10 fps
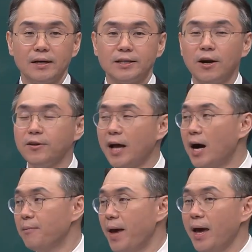is
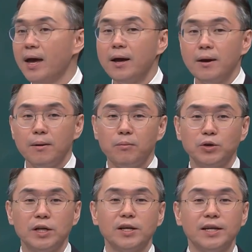combined
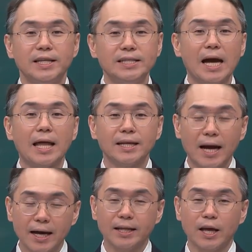and
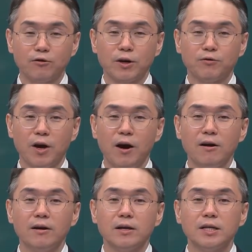prosthodontic design is done,